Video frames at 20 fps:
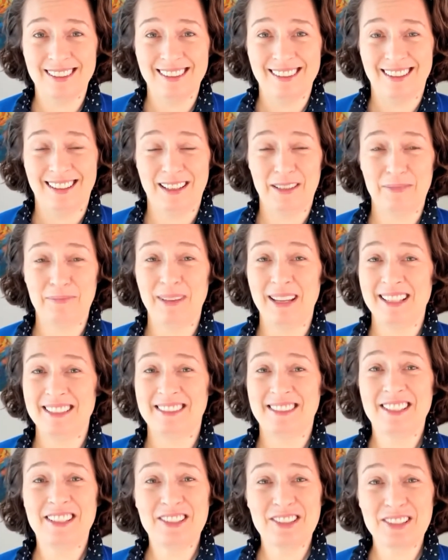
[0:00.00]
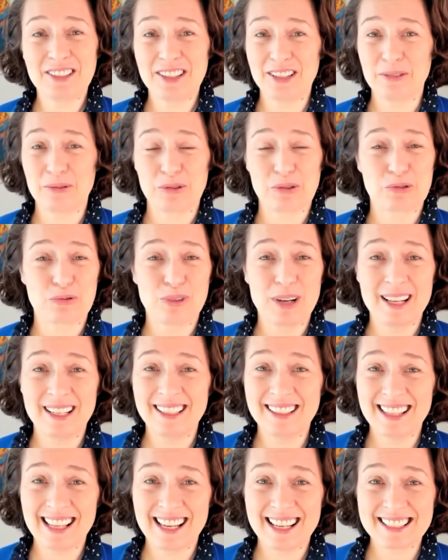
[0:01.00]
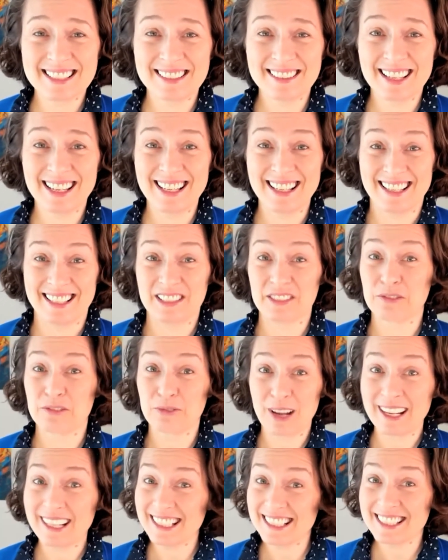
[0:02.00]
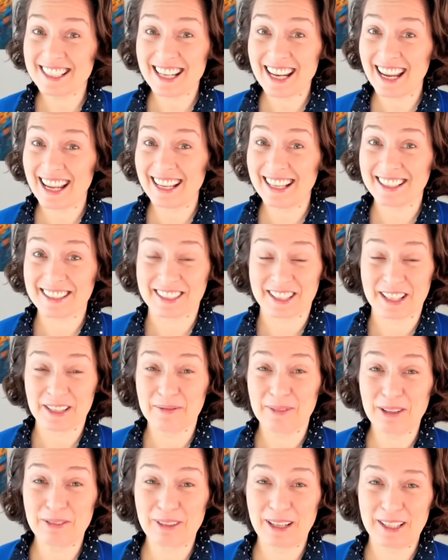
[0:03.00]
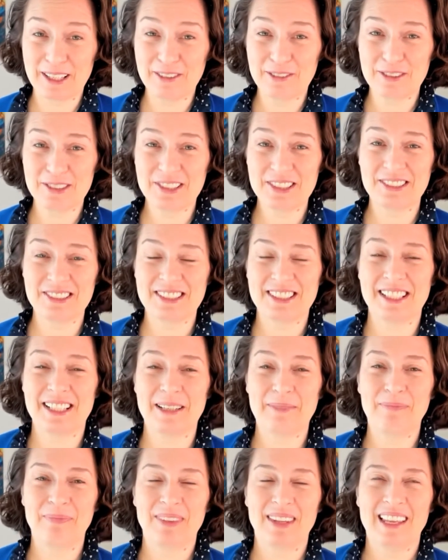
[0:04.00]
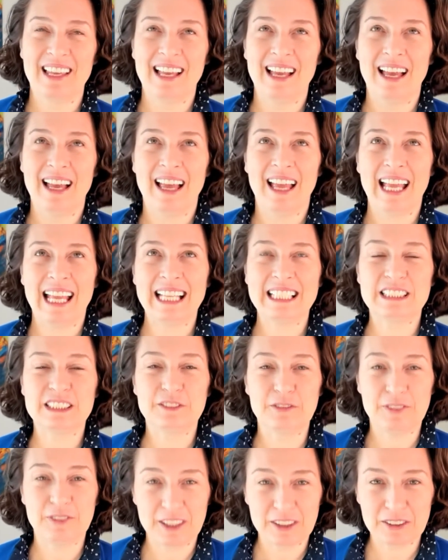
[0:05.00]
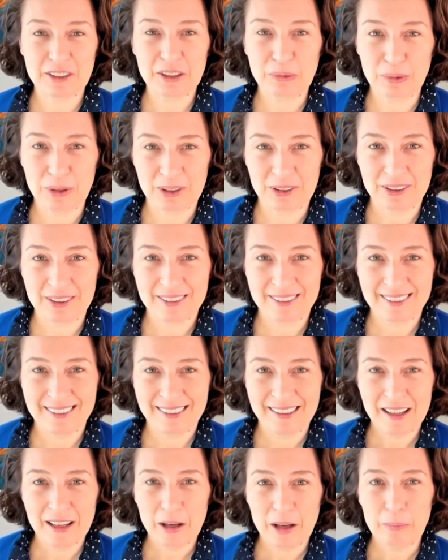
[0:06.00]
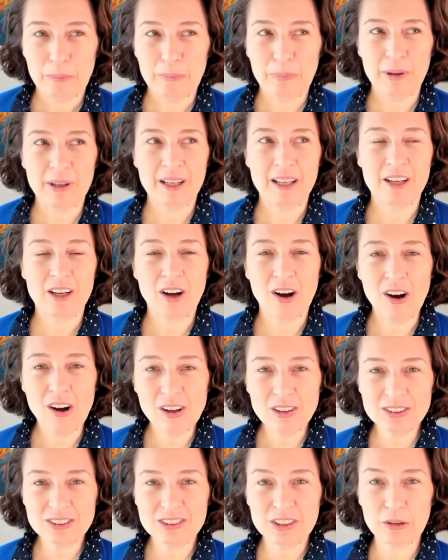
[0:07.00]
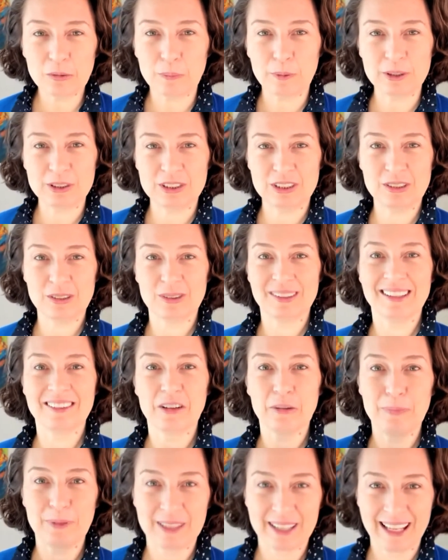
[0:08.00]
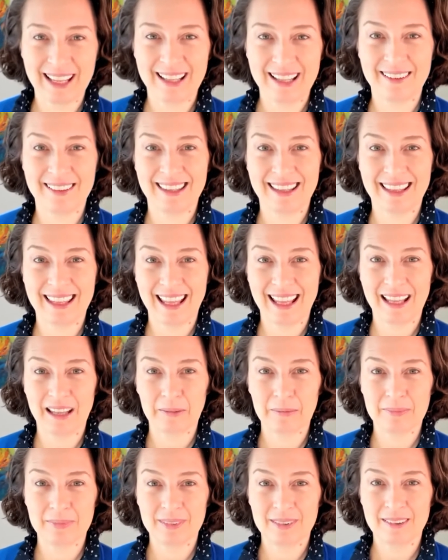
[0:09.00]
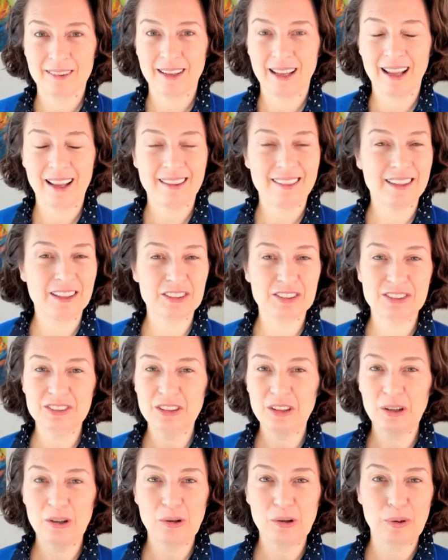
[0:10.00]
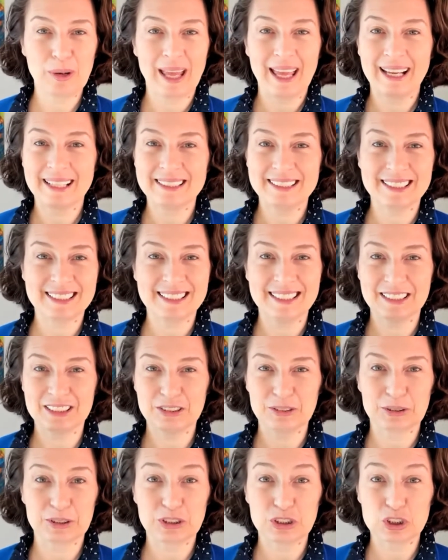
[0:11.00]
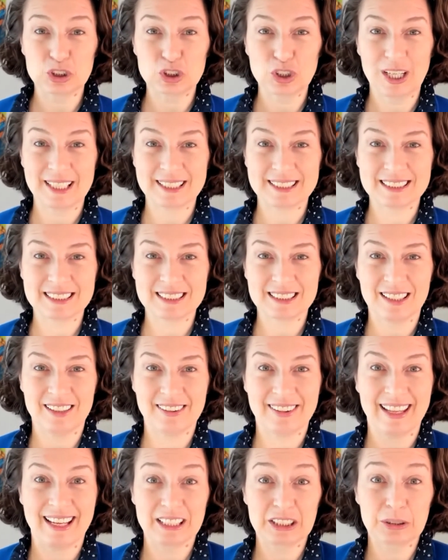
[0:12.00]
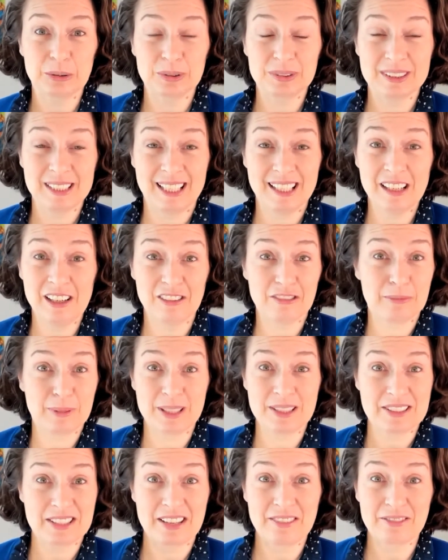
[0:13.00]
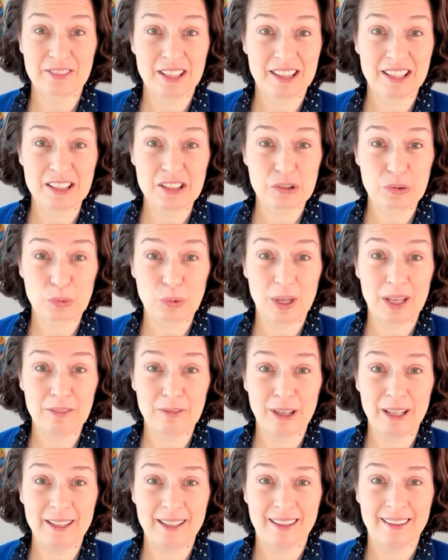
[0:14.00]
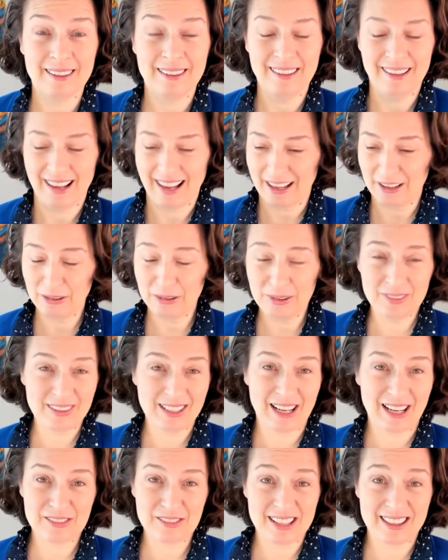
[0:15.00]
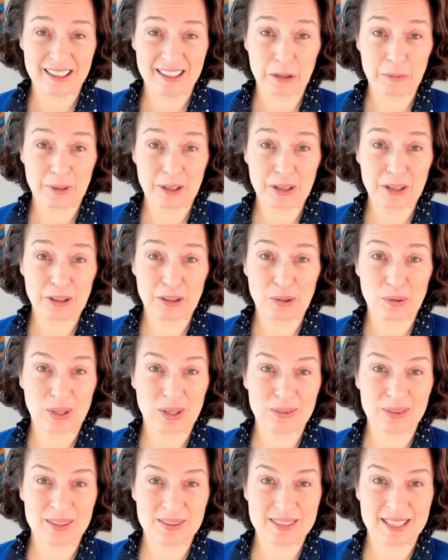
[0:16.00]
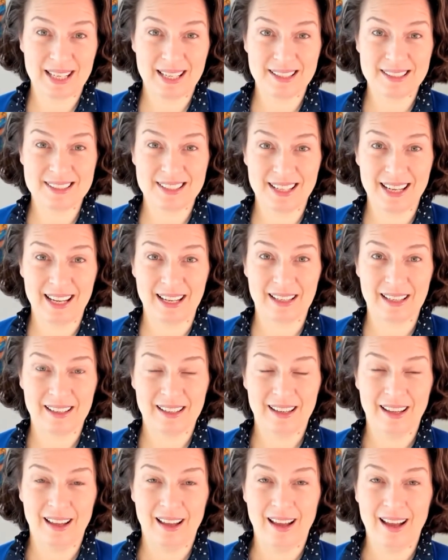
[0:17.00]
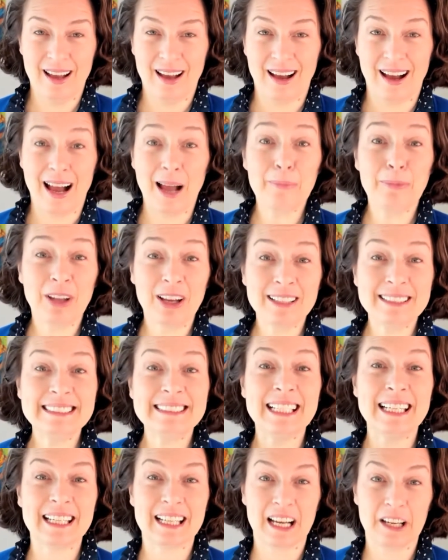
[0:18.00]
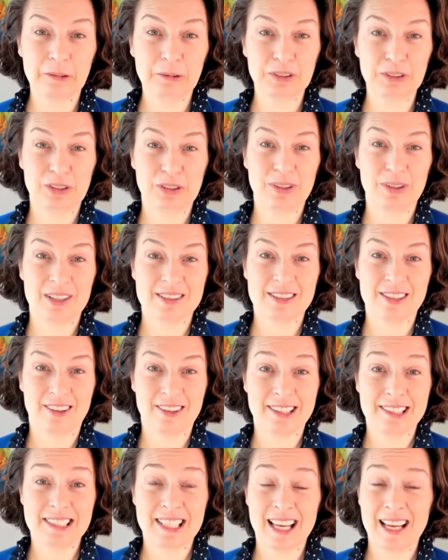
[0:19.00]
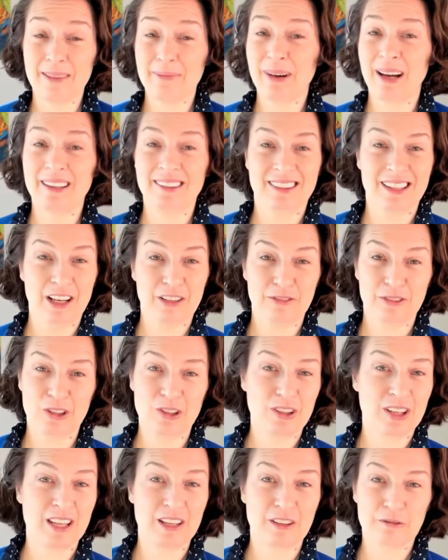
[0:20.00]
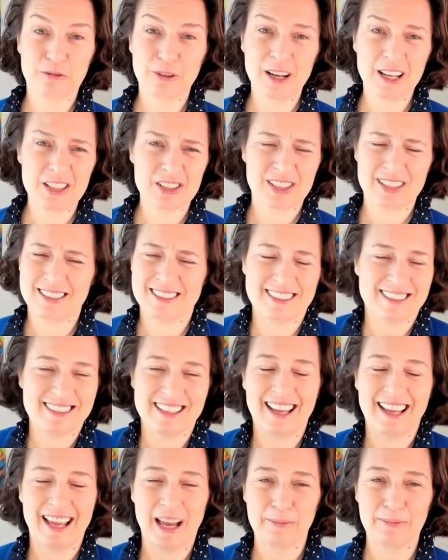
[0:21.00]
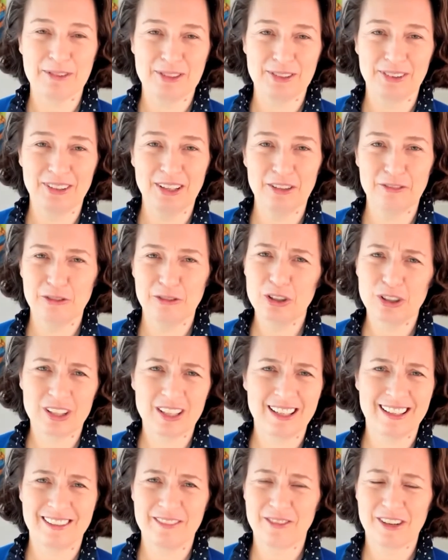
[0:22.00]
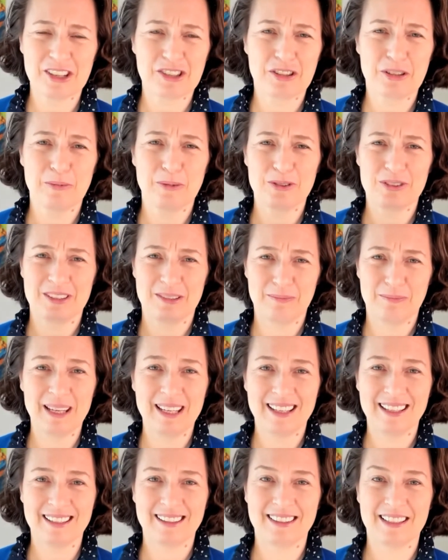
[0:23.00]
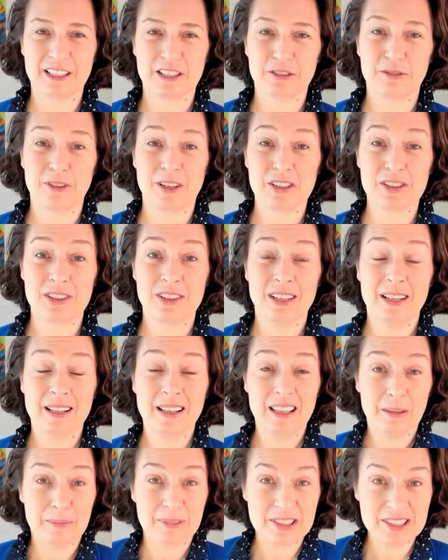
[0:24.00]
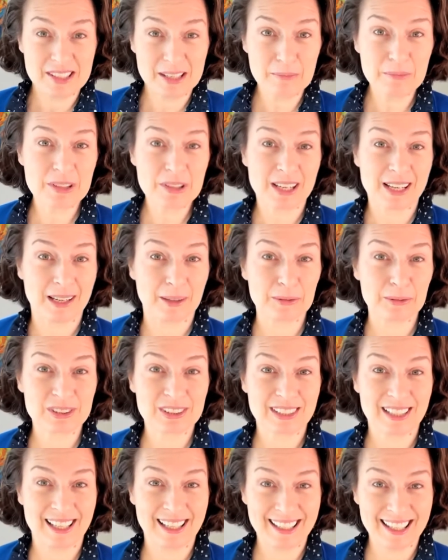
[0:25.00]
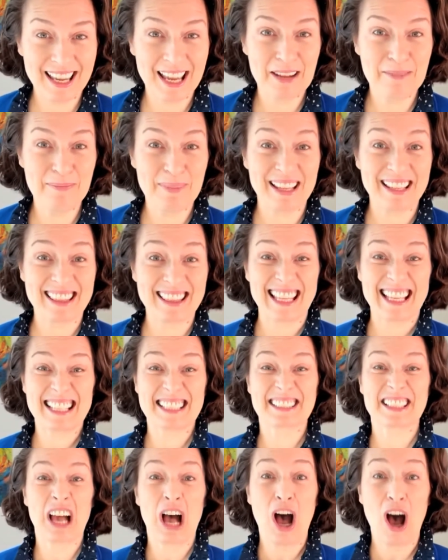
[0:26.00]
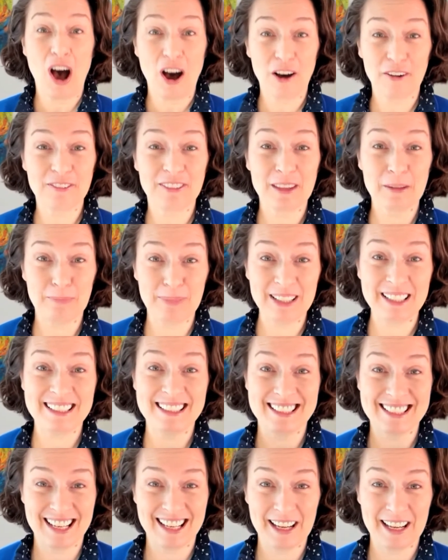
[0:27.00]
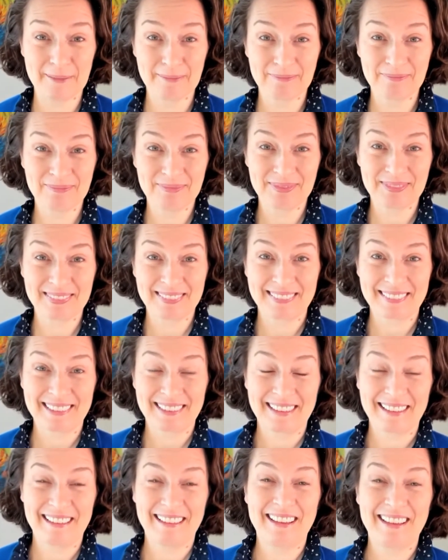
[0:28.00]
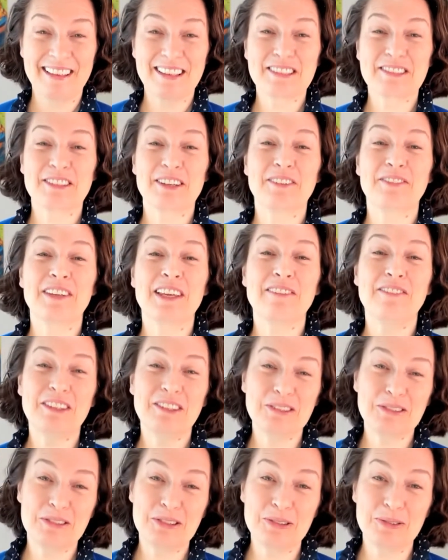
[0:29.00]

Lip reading: It was ready last night. It's ready today. It's going to be ready for dinner time. It's very weird, but it also puts you a little bit ahead of the game. And there's no hecticness or stress on the actual day of because everything's way ready. I don't even have to think about it throughout the day today. I'm not saying I will do this all the time. I love cooking fresh. I happen to love cooking and vegetables and making things fresh. But sometimes I can make things off the beaten time. So I've given you two